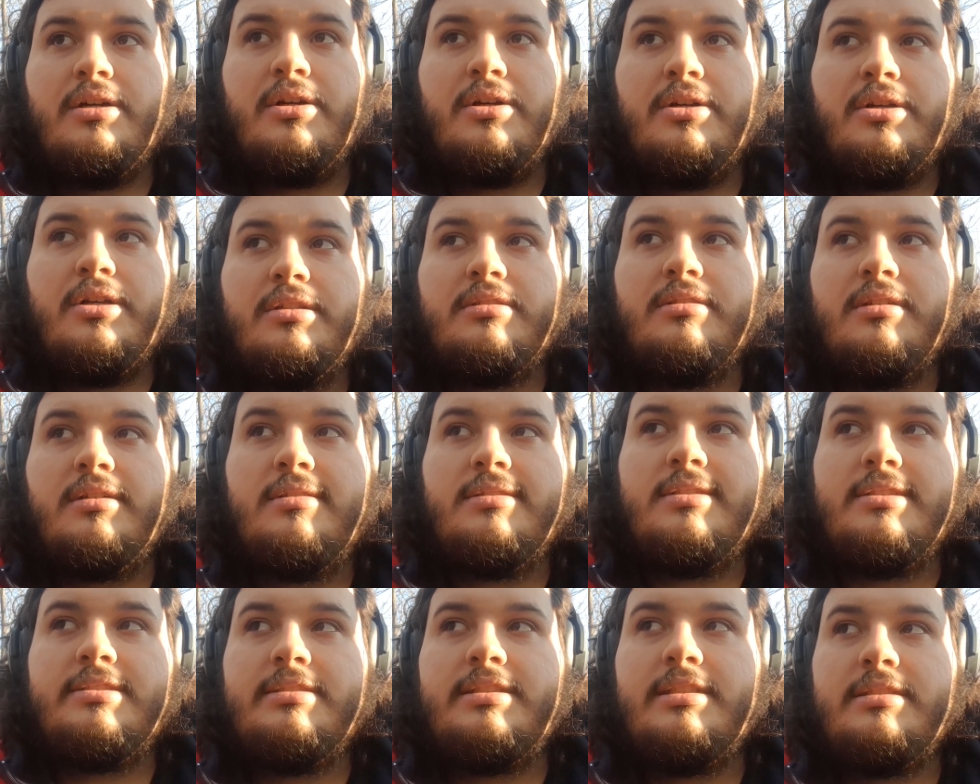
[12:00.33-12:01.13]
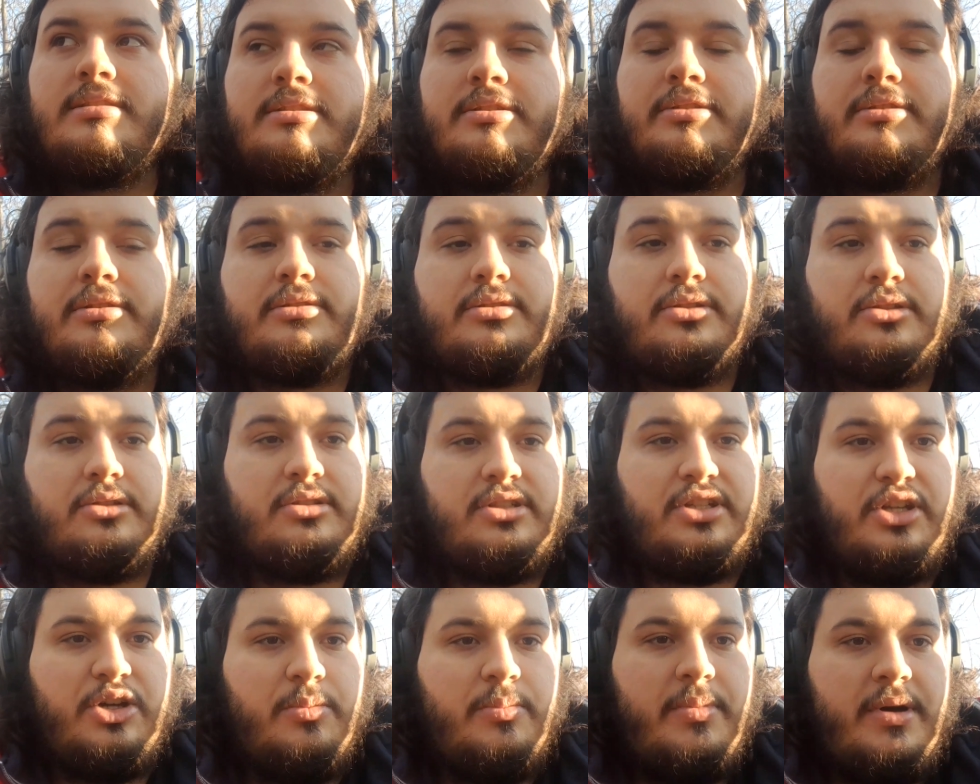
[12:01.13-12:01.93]
it's not that you're a
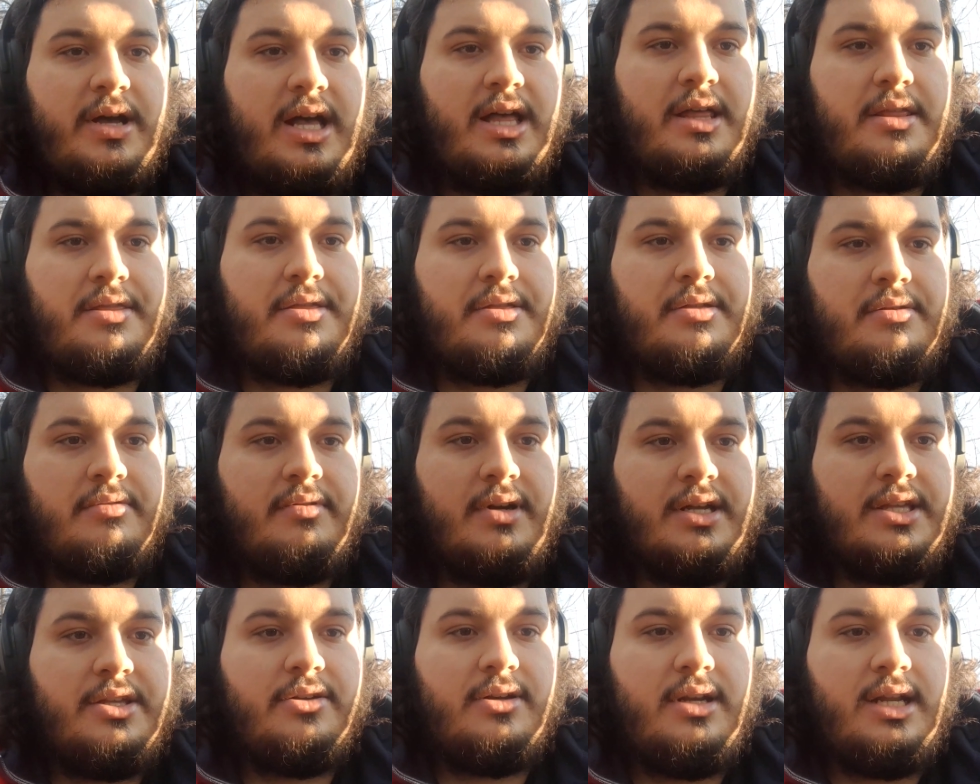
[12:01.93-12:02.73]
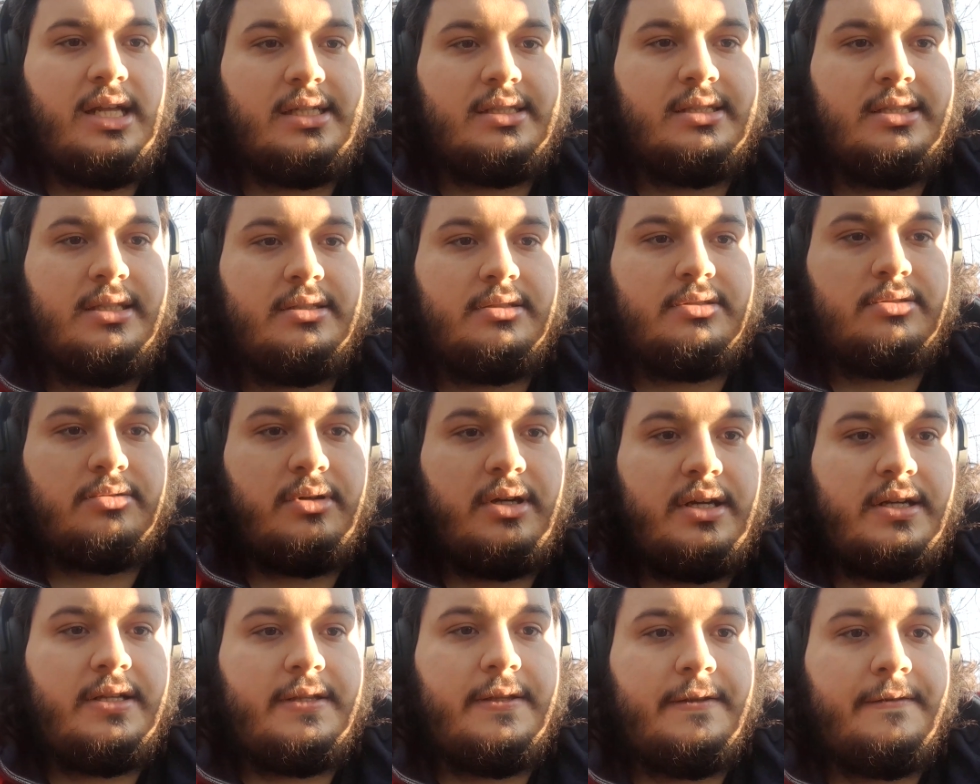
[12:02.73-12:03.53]
sociopath when you're like this,
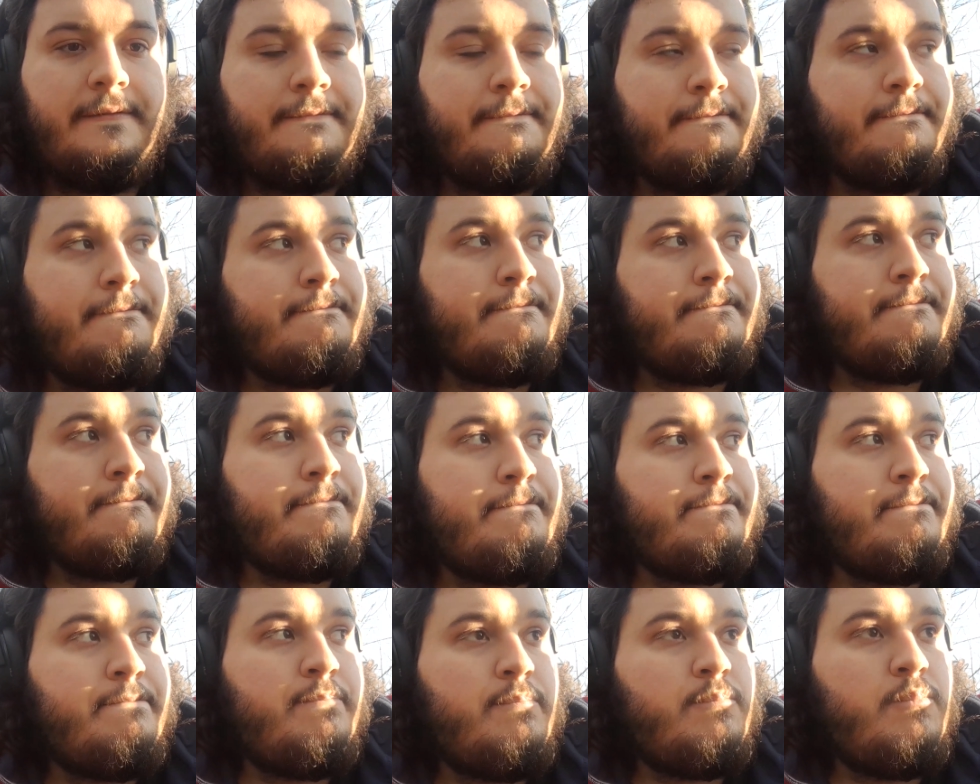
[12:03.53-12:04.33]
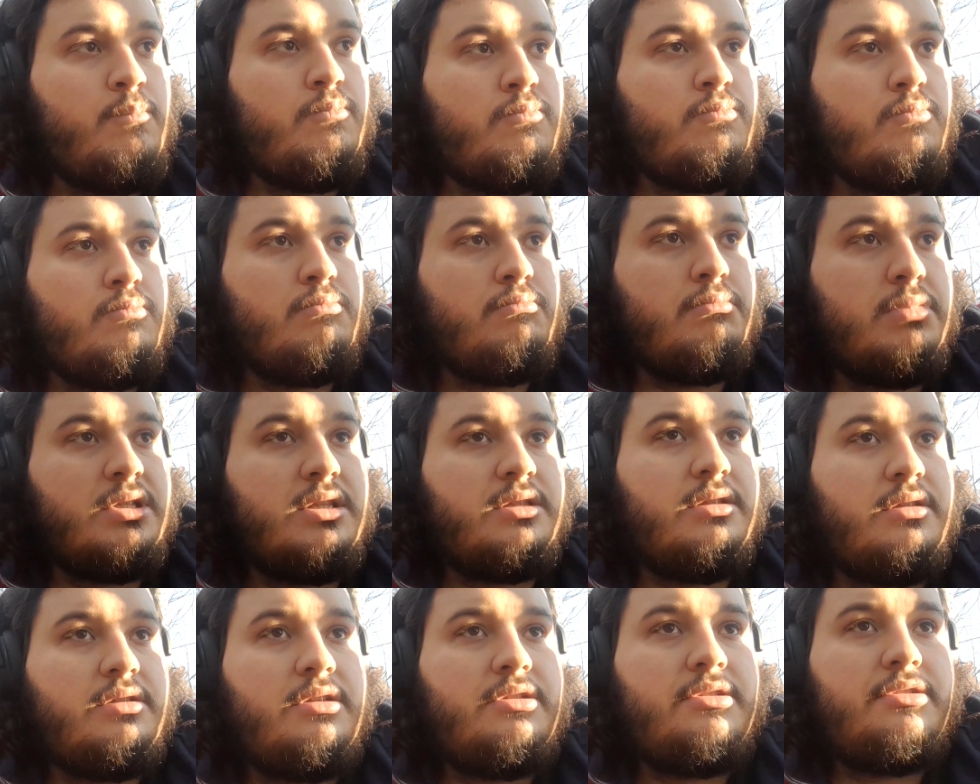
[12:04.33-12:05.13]
right? But
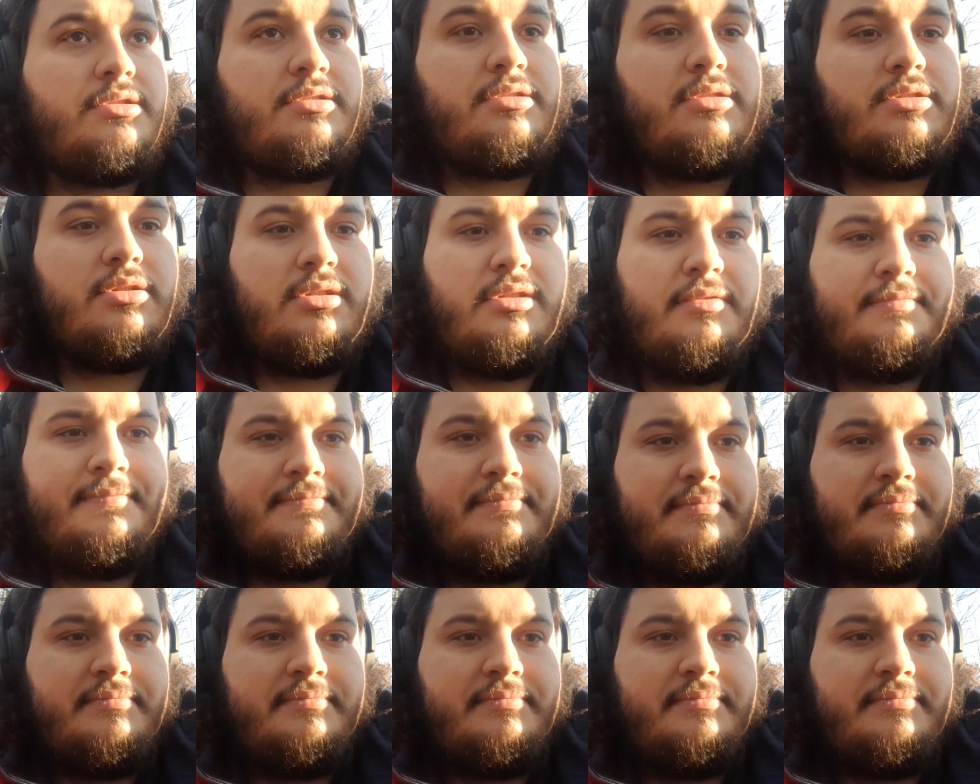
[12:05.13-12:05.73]
you just sort of